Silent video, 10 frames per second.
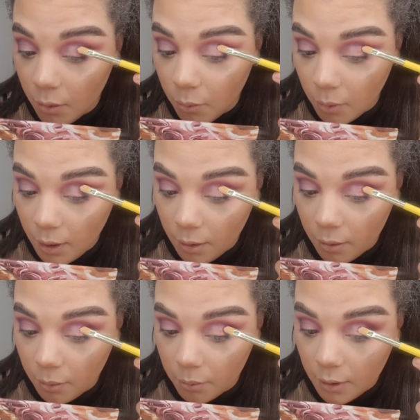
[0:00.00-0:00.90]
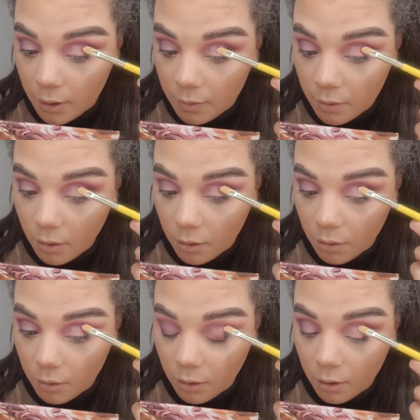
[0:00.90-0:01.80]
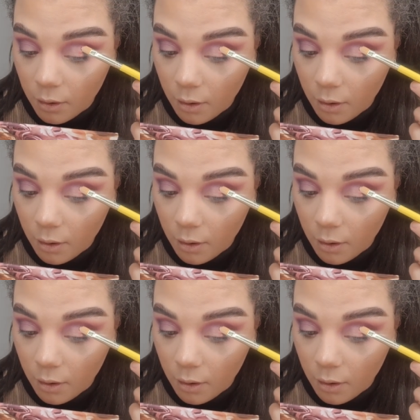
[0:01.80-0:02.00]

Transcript: Wow, that's gone on